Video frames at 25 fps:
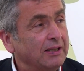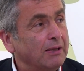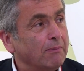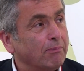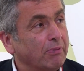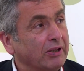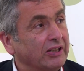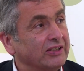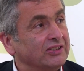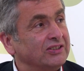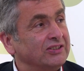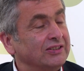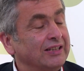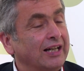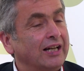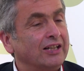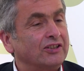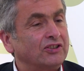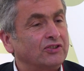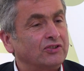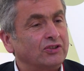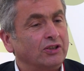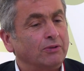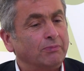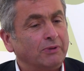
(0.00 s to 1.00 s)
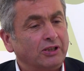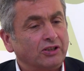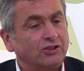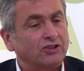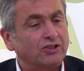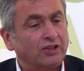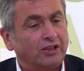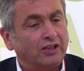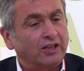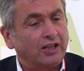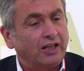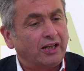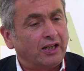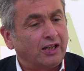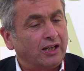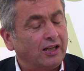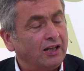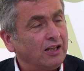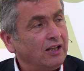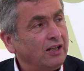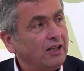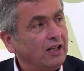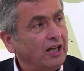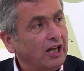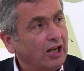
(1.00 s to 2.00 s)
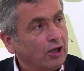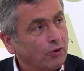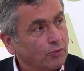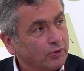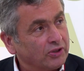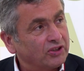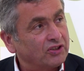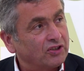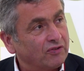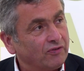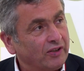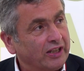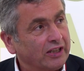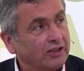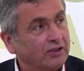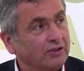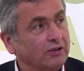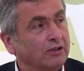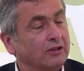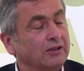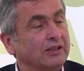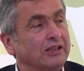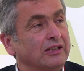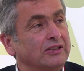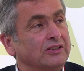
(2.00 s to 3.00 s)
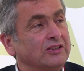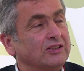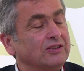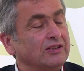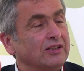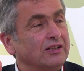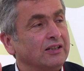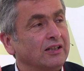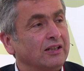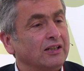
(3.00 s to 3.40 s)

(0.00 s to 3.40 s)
But it's not so much a risk vector. It's